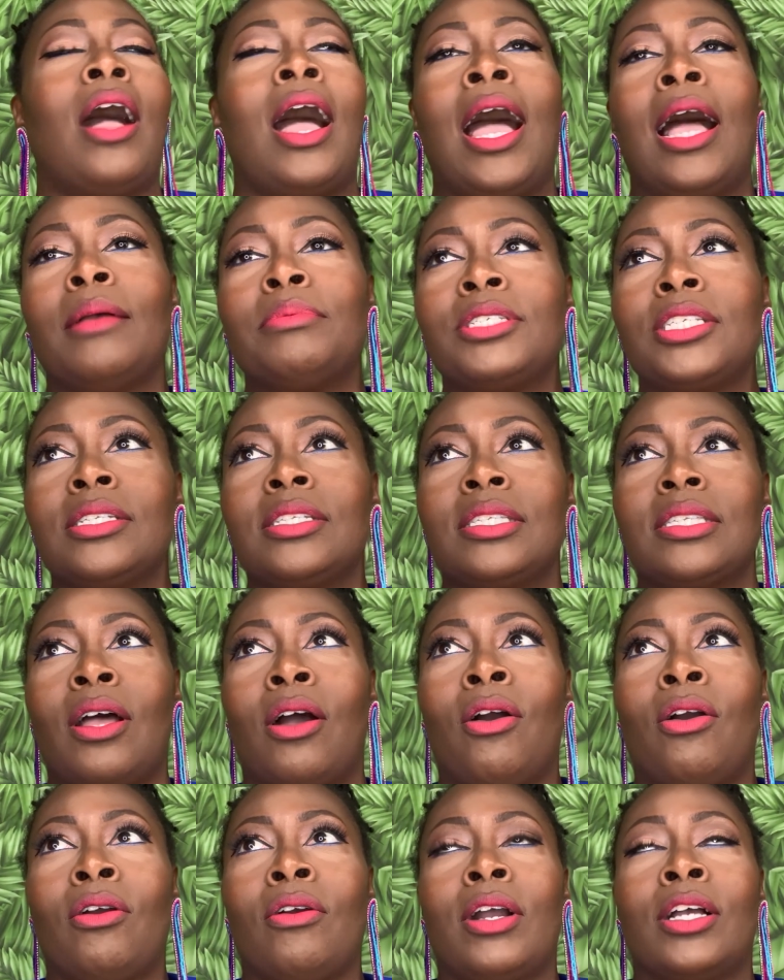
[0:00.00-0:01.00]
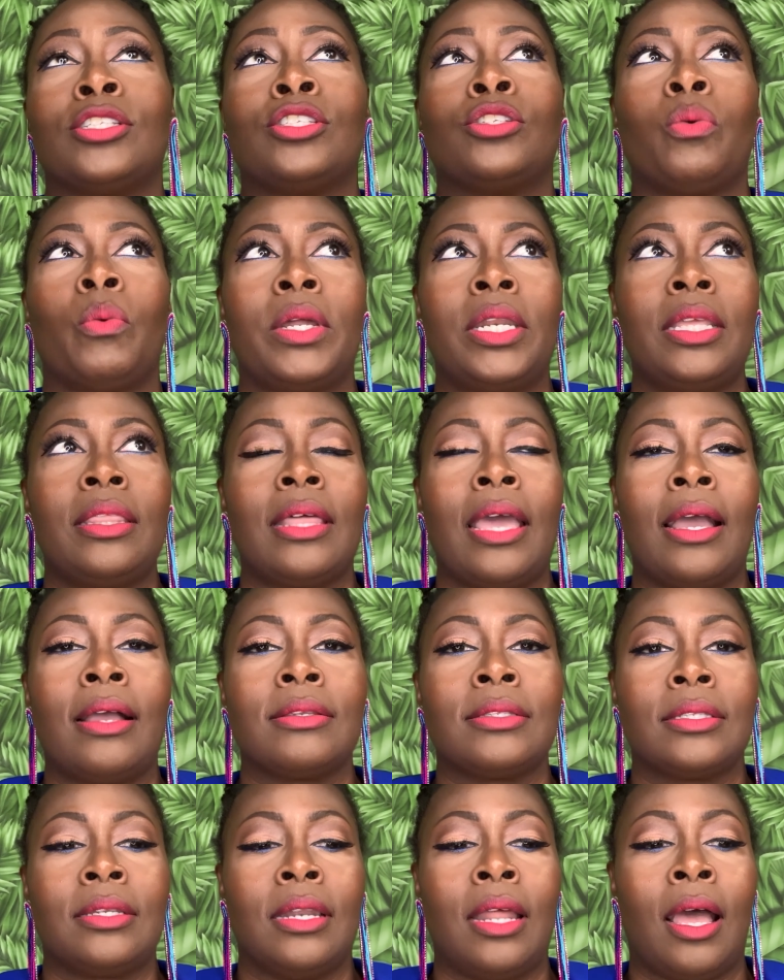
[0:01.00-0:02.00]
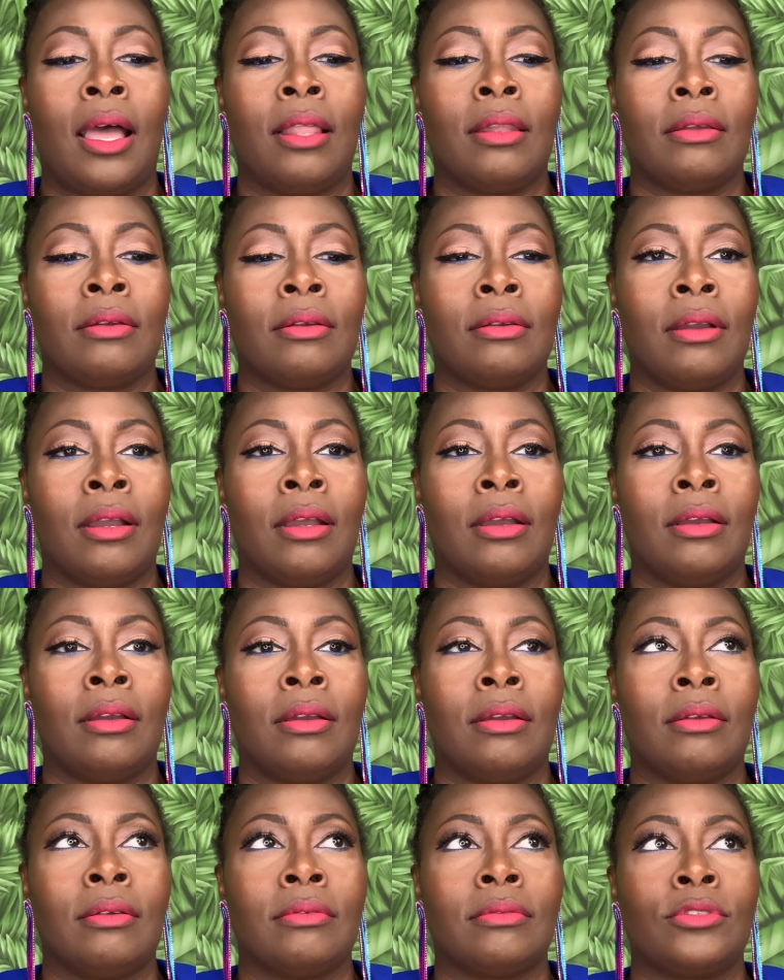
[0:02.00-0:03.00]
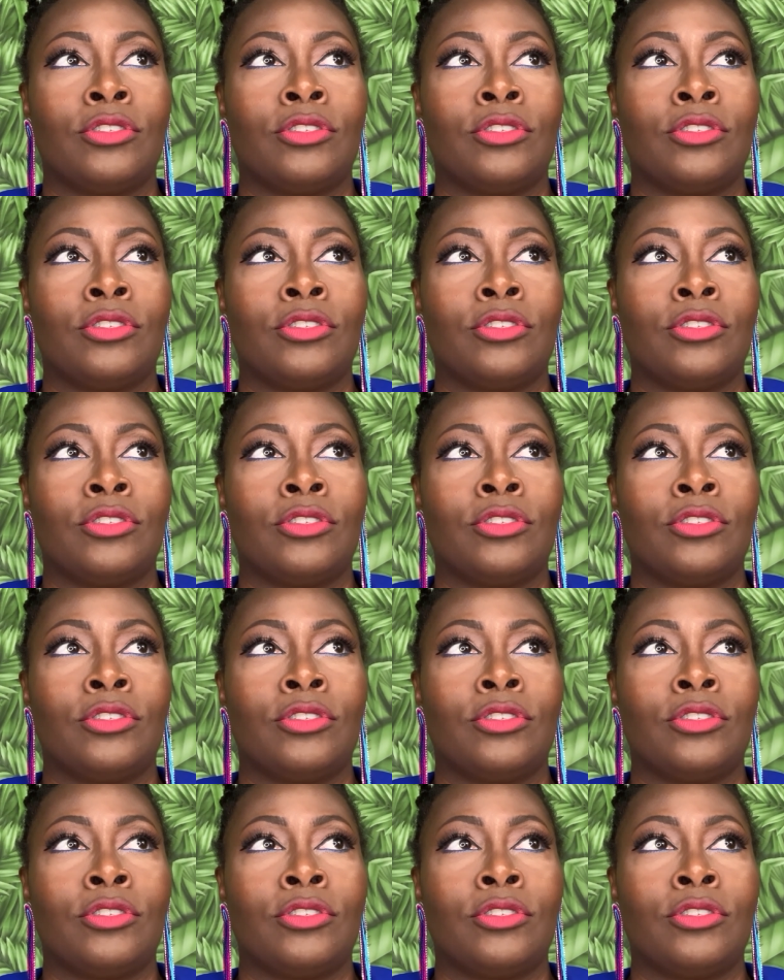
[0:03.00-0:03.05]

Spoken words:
options are a $20,000